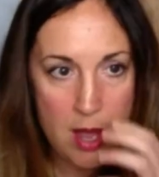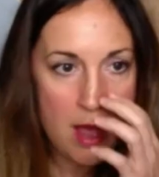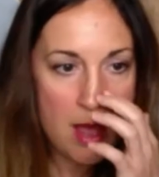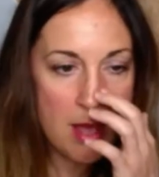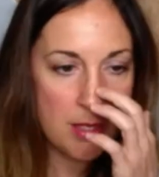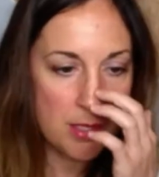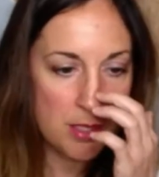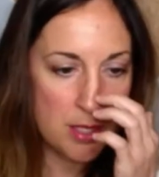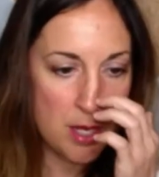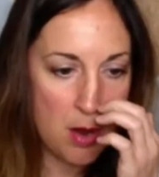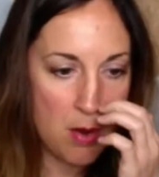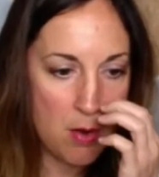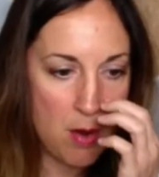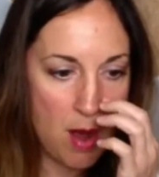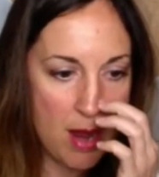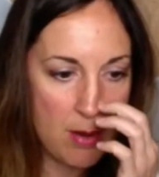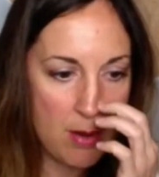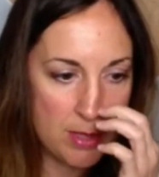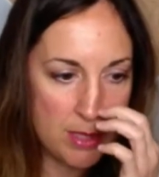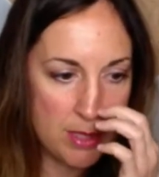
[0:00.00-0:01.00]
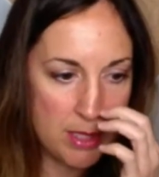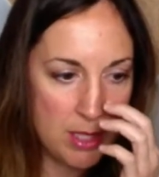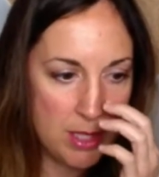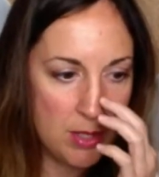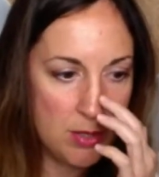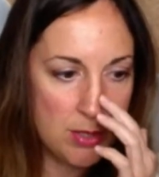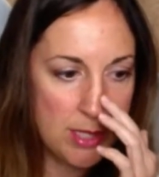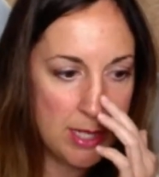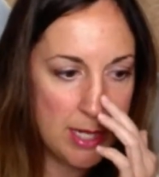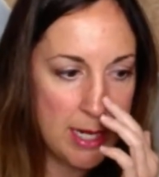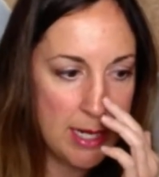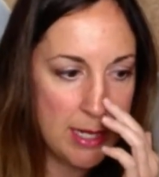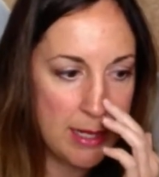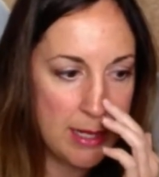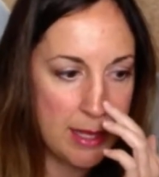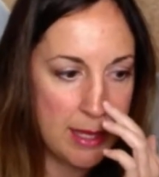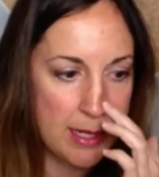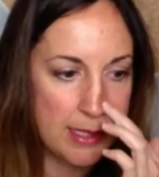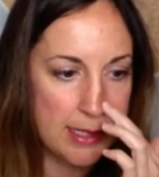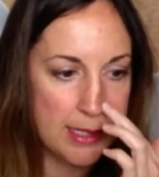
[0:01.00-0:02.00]
So I was
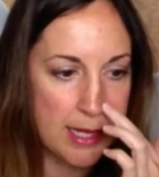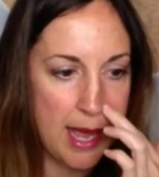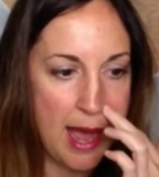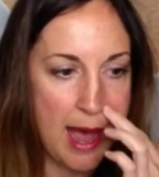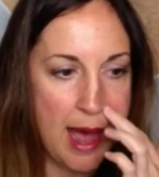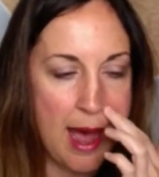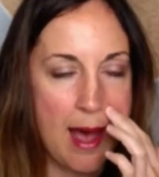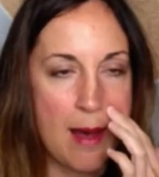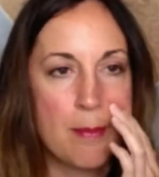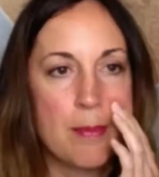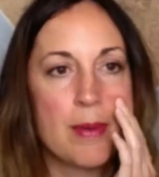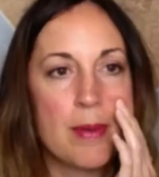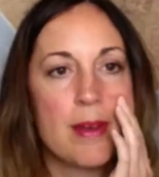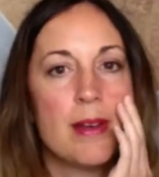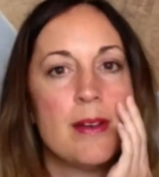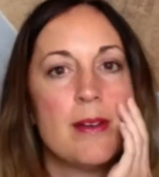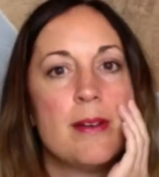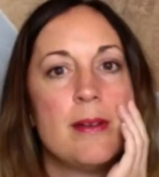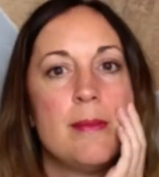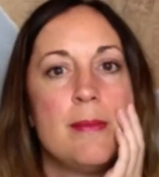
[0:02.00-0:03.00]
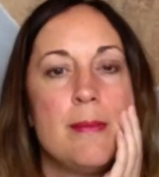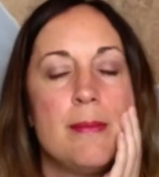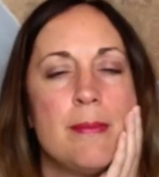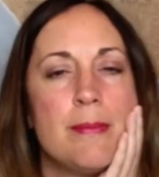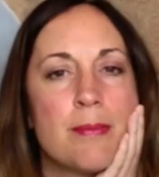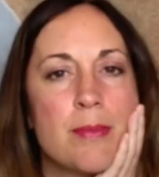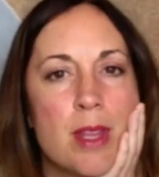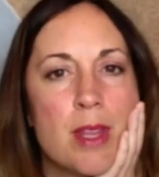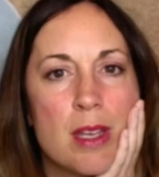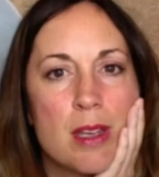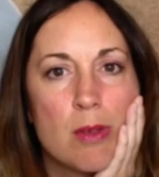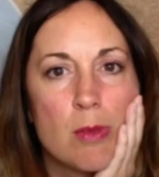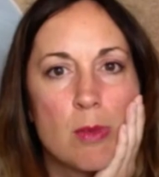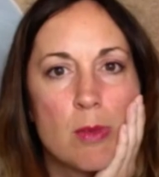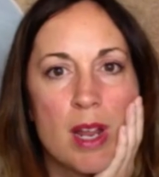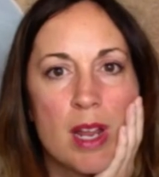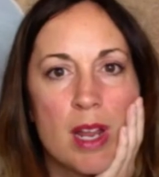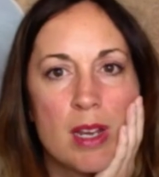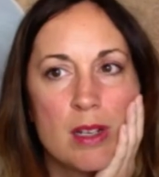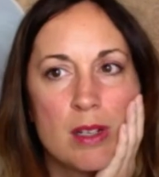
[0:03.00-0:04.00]
using this app
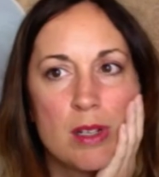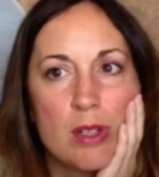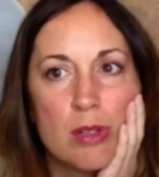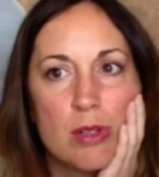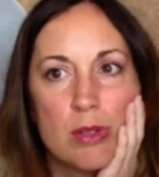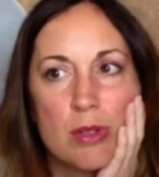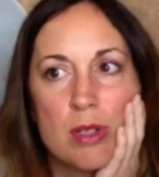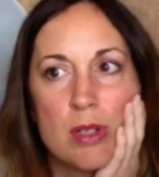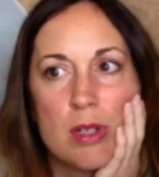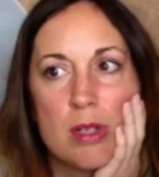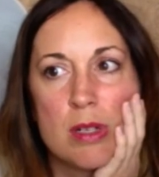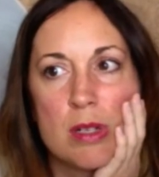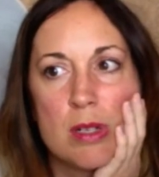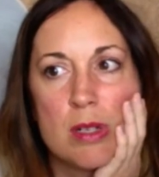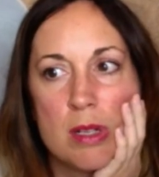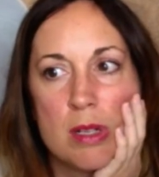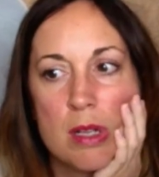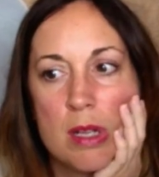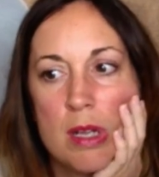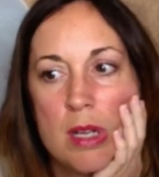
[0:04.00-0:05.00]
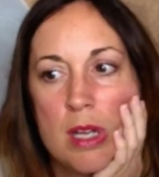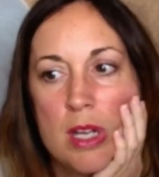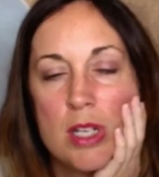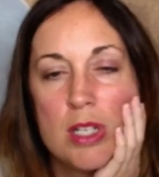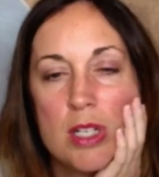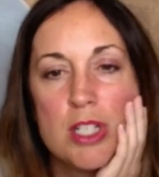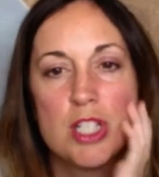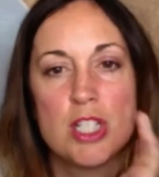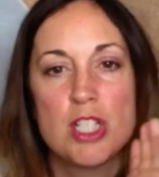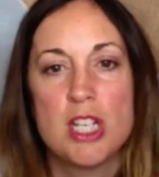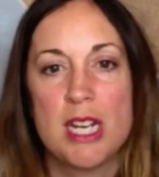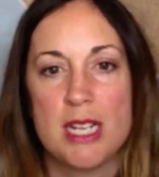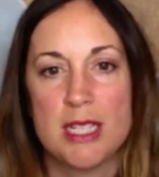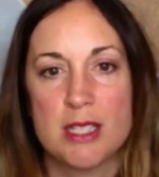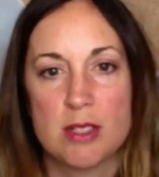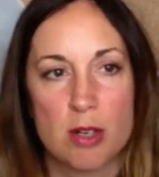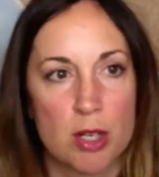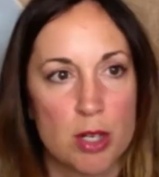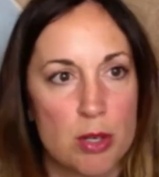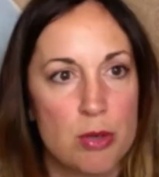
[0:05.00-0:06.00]
in Google
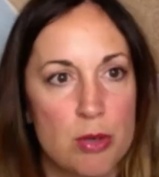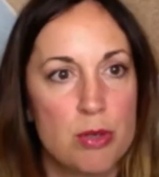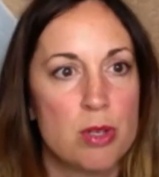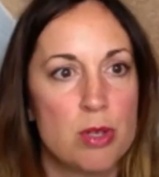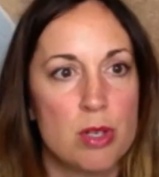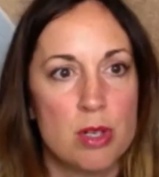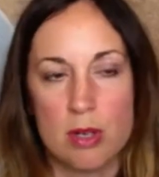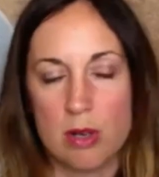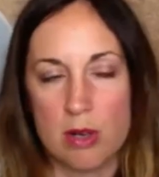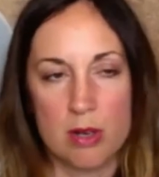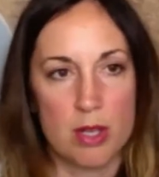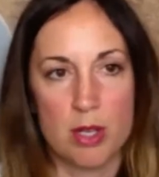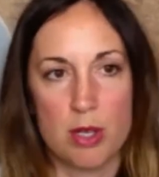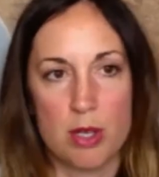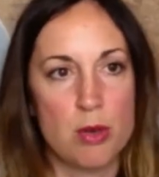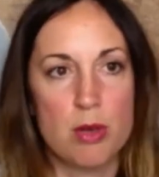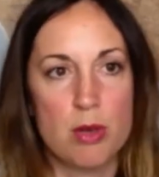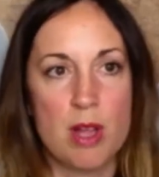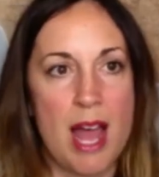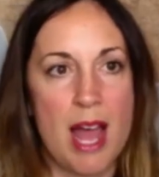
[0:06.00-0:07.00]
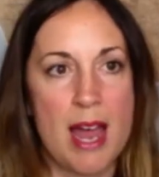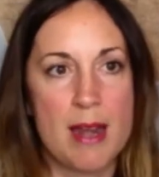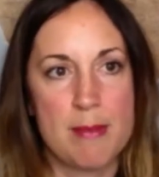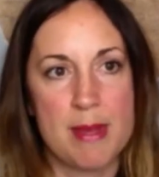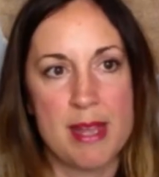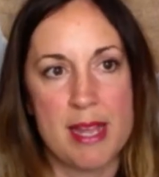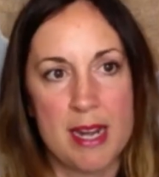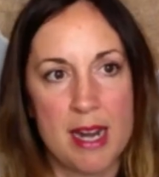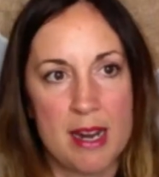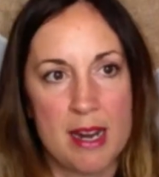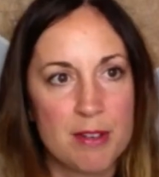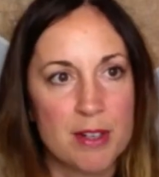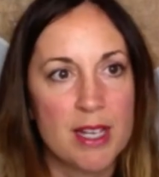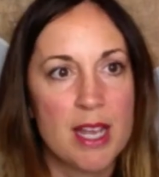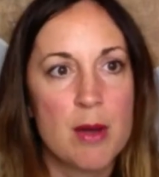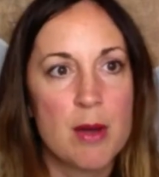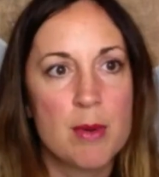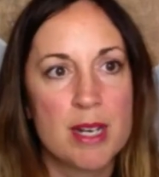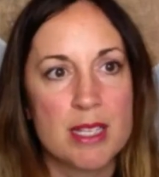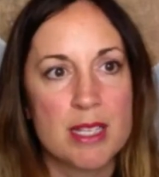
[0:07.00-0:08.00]
Sheets or the Google Admin. I
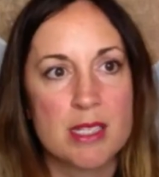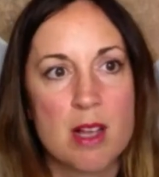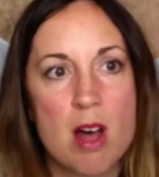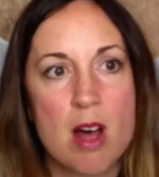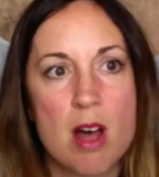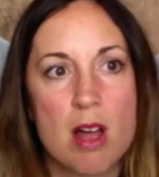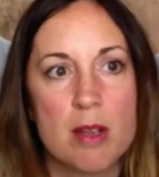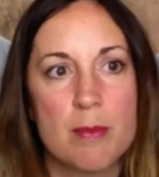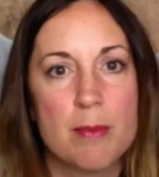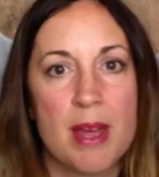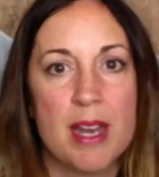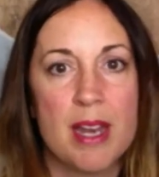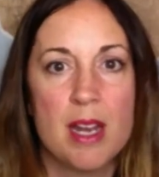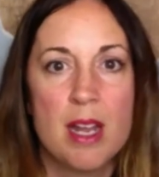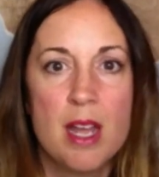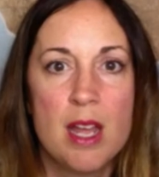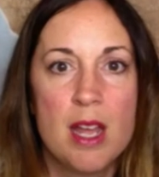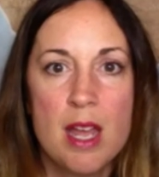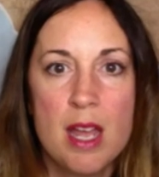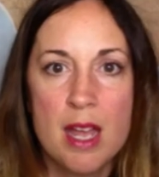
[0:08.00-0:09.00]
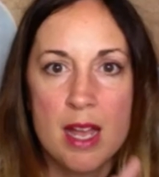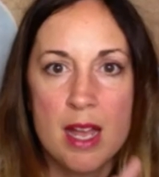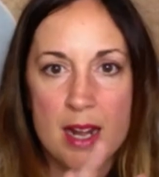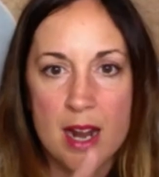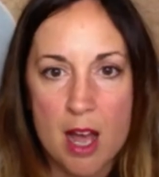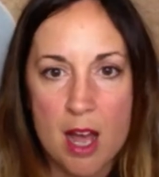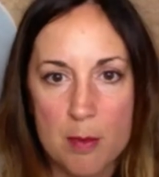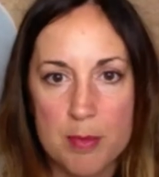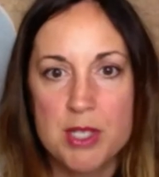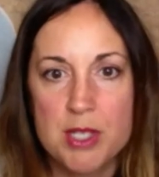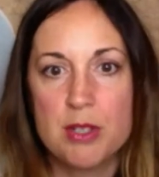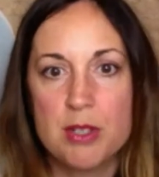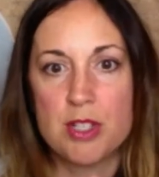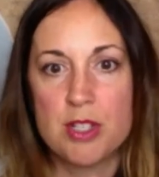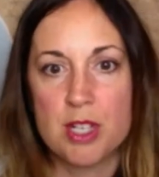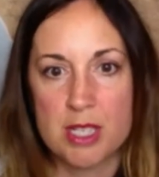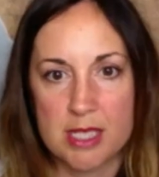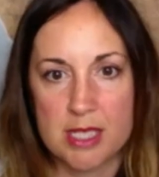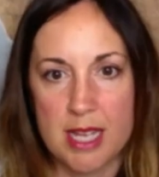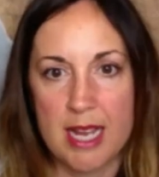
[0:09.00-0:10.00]
forget what it's called, but it helps you
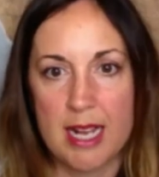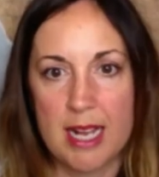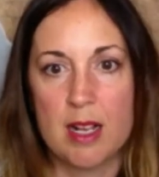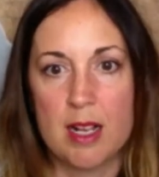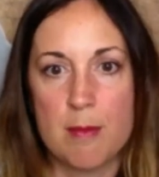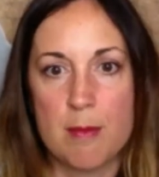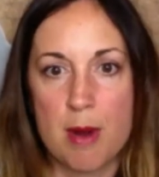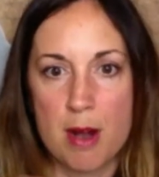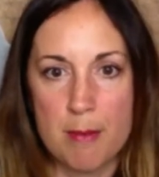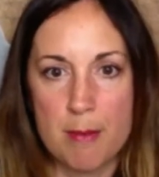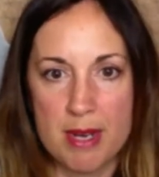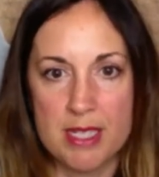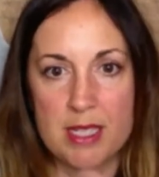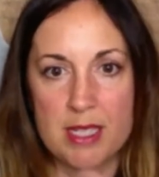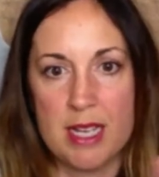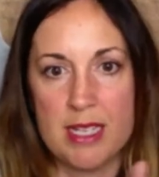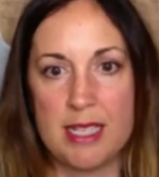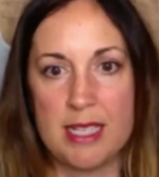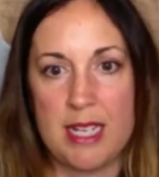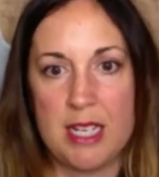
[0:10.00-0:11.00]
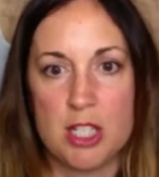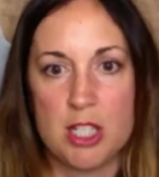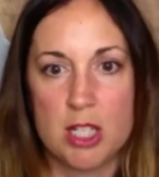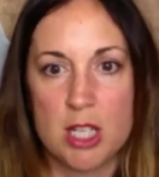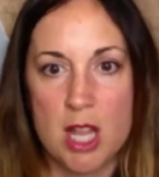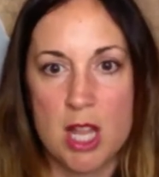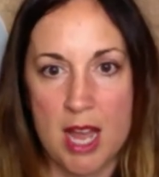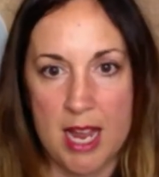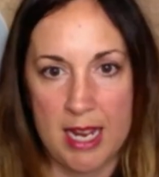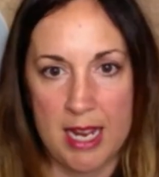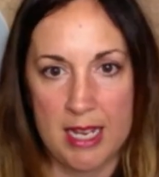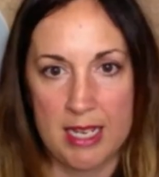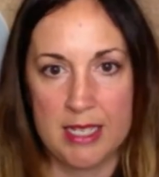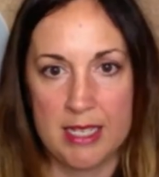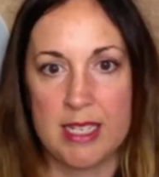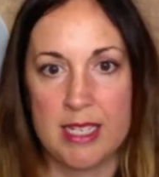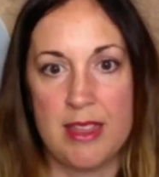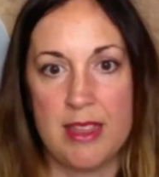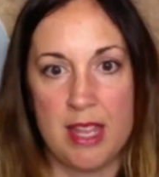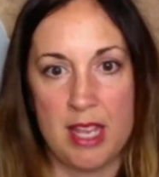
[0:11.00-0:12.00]
just compartmentalize each
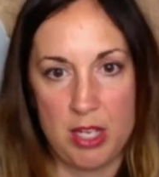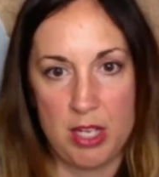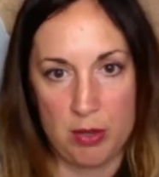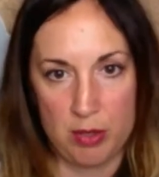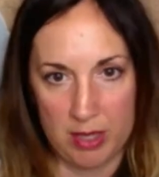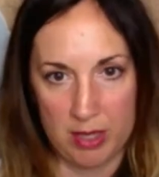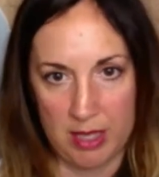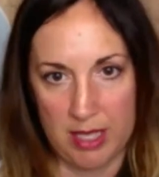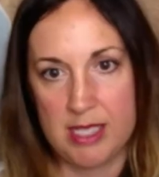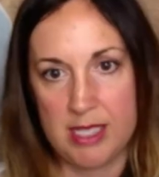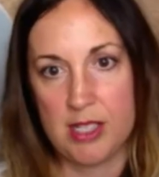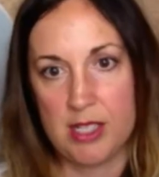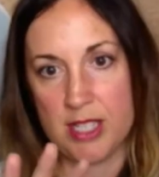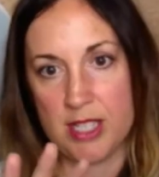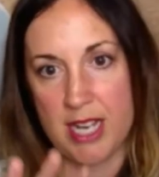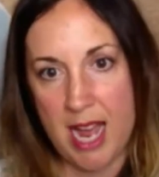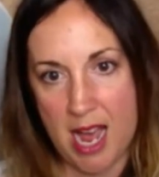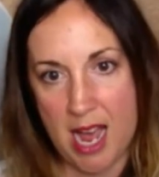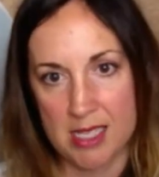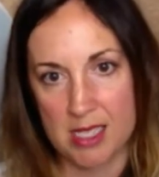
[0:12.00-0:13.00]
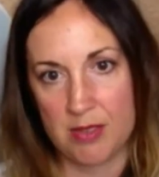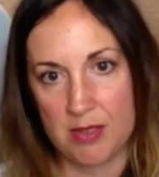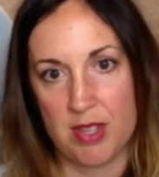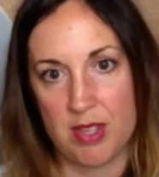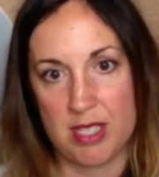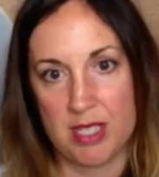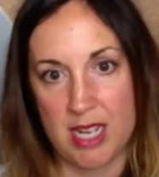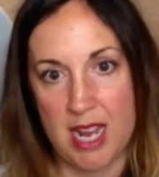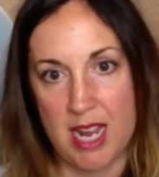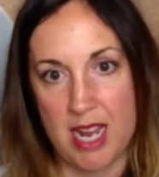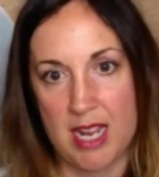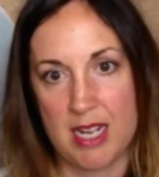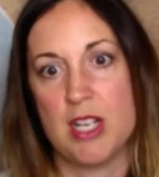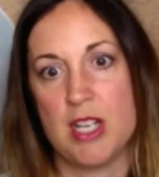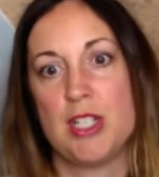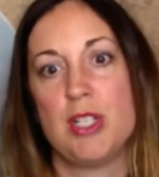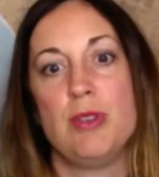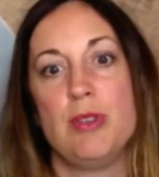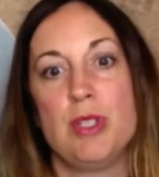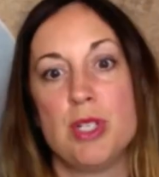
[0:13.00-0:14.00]
client, and then you can list your task for the day. And
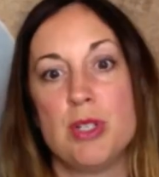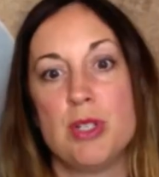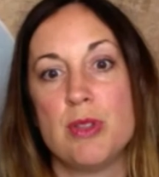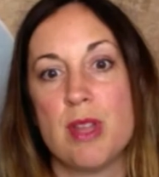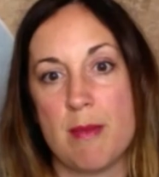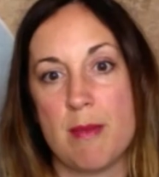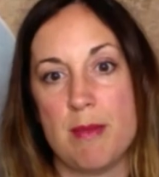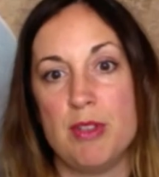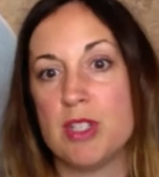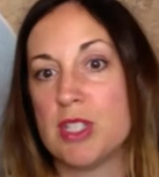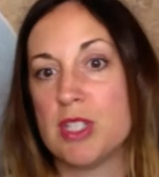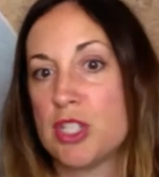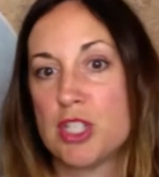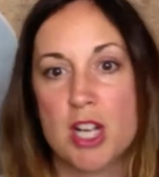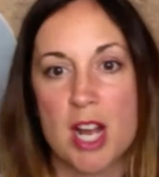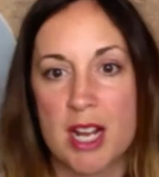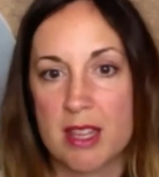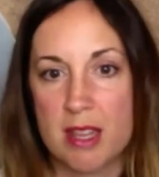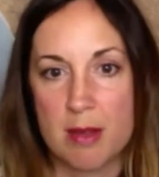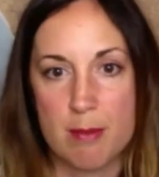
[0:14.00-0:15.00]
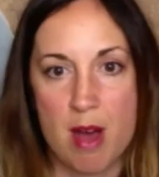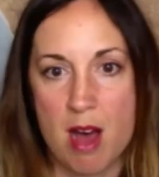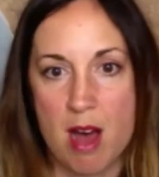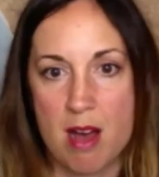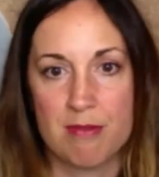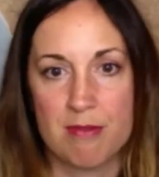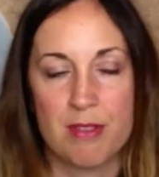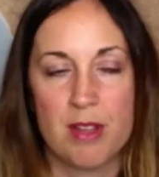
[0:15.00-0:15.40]
as you do them, you just check them off.